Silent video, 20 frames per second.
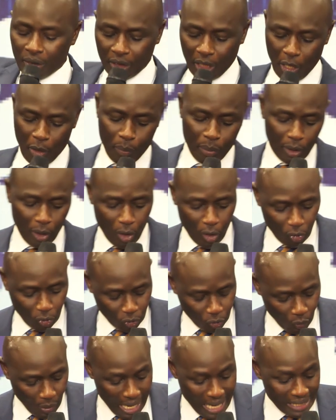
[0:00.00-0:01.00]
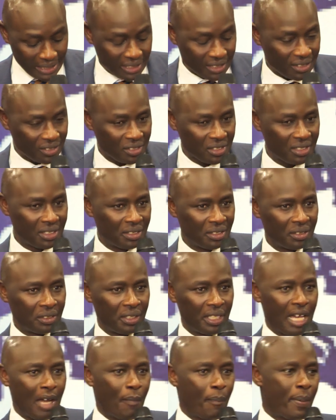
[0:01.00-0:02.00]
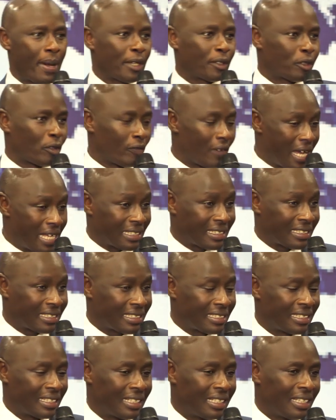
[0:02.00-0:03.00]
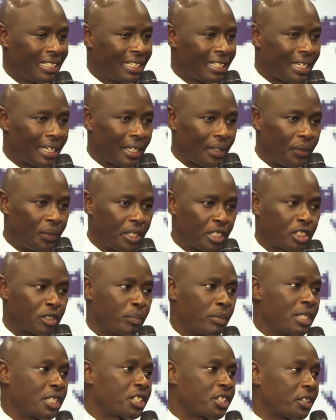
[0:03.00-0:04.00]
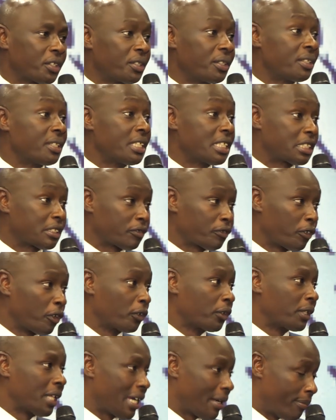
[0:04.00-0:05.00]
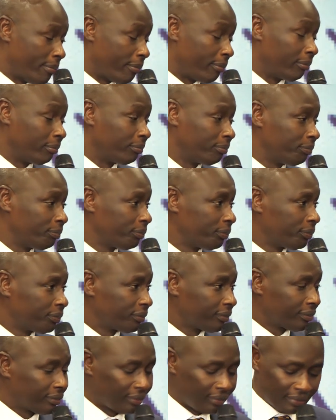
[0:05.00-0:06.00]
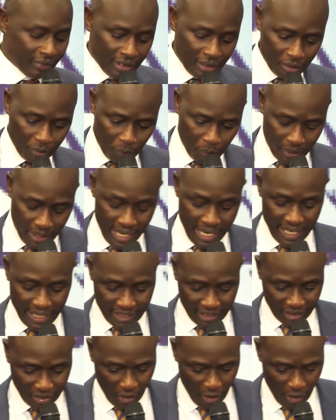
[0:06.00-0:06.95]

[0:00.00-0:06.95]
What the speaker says: They belong to us, they are part of us, and this mission is for them. Praise